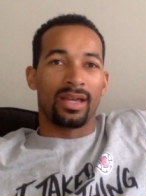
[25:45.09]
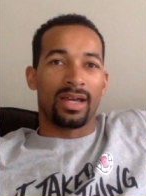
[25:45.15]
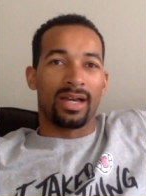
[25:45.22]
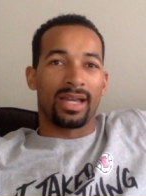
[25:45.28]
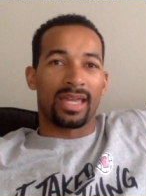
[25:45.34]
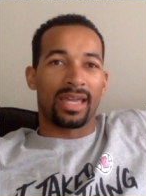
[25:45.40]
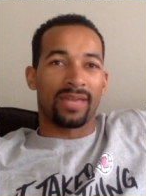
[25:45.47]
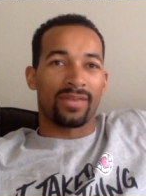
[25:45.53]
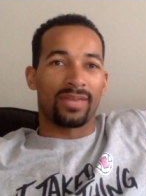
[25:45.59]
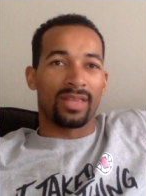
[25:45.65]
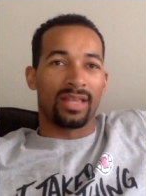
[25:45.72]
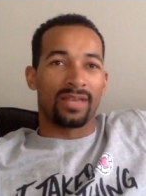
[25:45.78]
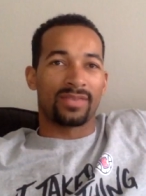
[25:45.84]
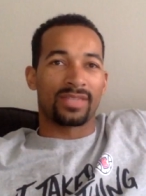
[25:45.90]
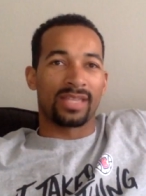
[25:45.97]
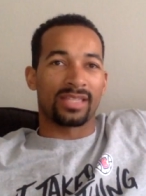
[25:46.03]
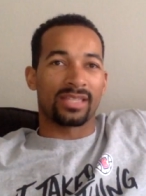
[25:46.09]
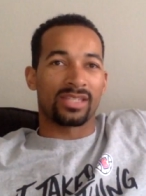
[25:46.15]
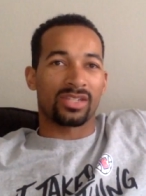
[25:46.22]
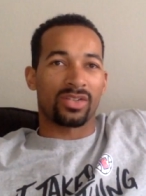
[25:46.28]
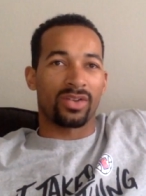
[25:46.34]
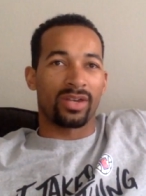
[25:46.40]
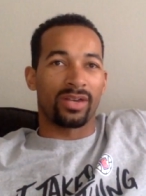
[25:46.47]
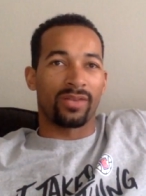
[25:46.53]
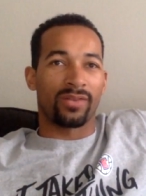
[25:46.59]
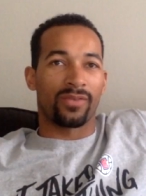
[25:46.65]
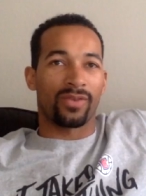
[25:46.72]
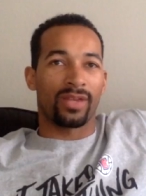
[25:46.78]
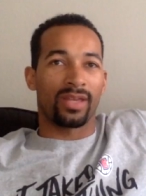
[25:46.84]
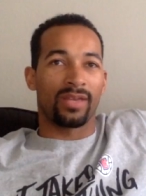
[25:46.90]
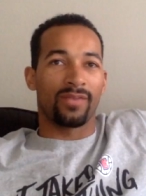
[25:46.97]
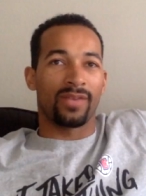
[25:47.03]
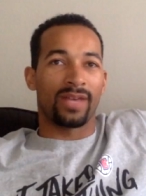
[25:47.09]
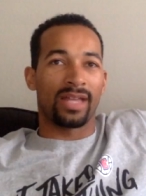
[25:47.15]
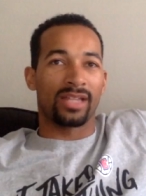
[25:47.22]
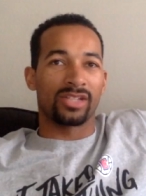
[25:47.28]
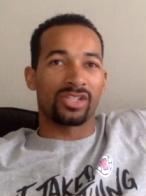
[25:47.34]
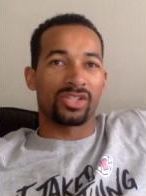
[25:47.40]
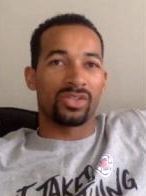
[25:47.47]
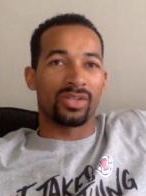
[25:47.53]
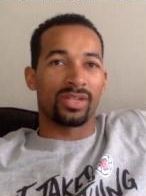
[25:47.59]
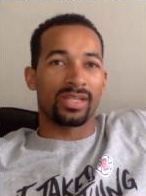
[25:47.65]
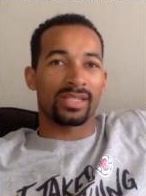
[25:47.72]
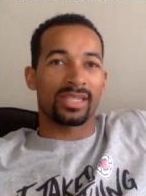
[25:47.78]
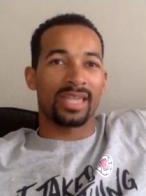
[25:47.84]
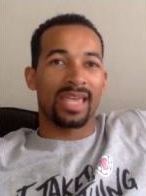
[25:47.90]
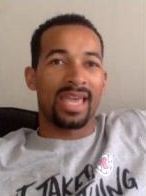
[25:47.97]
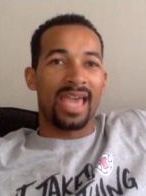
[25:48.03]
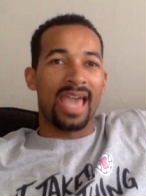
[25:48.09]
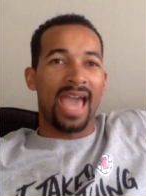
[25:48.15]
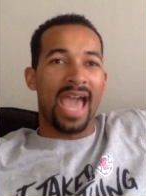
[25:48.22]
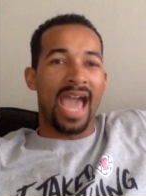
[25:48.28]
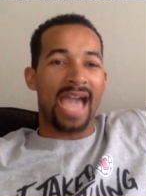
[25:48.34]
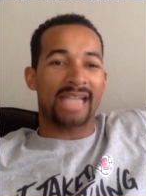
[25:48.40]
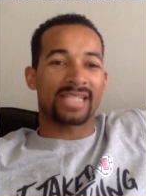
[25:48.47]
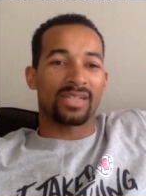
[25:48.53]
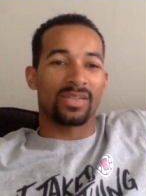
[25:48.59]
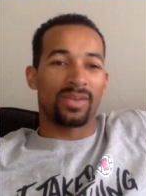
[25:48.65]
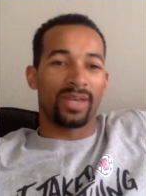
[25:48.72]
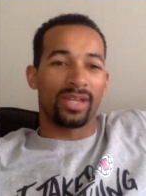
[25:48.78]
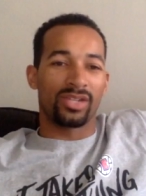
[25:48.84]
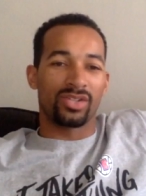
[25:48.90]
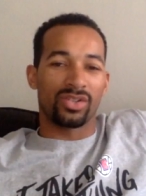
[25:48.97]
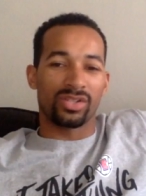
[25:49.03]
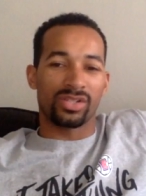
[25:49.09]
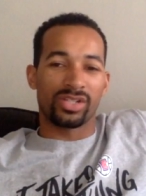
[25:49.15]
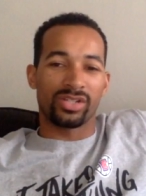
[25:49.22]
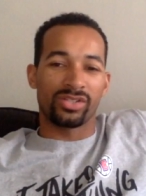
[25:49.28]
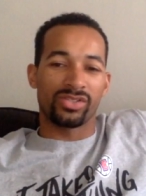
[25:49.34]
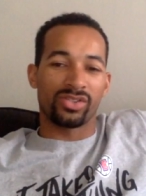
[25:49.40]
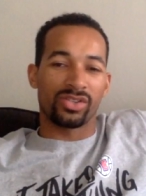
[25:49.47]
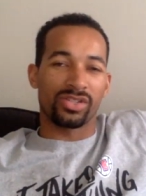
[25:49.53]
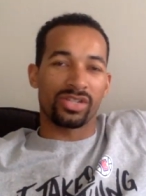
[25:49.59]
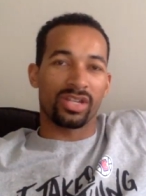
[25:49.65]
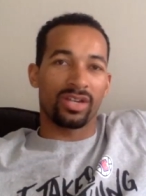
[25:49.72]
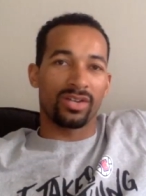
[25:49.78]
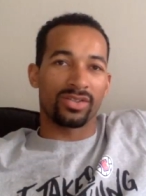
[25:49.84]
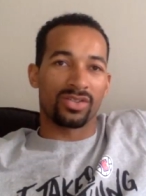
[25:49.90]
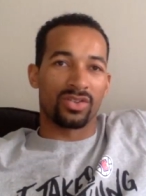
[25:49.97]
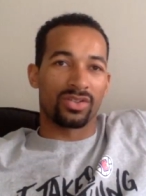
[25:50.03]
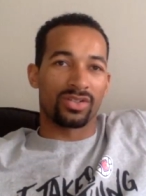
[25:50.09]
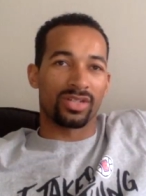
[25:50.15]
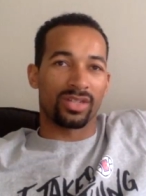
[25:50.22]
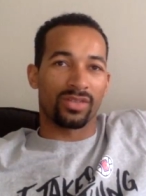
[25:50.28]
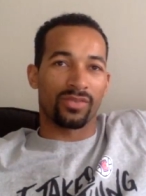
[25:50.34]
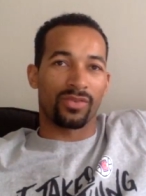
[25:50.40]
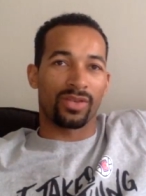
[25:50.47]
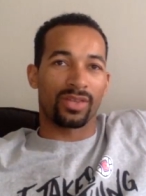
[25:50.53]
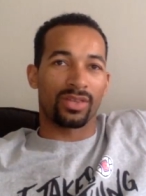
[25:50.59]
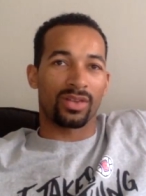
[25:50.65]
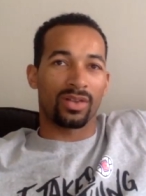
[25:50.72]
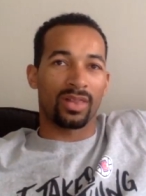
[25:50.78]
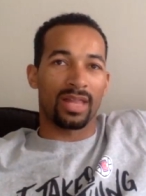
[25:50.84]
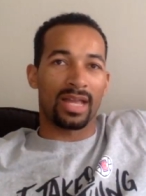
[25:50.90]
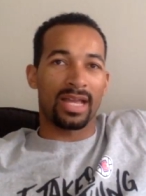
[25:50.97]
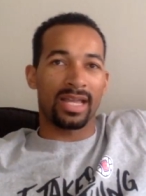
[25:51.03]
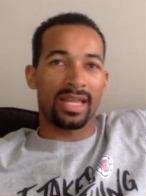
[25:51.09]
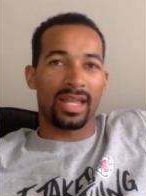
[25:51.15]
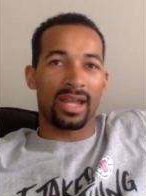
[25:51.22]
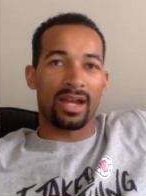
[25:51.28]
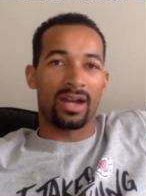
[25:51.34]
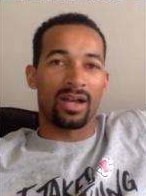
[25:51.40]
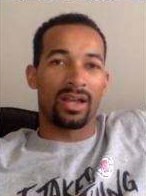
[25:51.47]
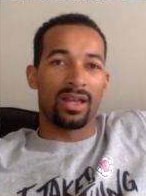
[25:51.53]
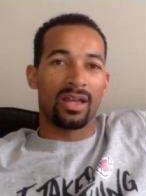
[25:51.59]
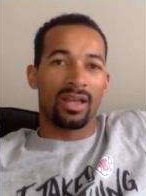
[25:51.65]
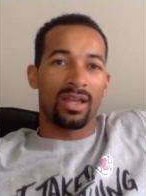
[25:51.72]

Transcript: Uh, Kevin Love sets a screen to free him. Valanciunas hacks away at George Hill. George Hill is going to the free throw line, y'all.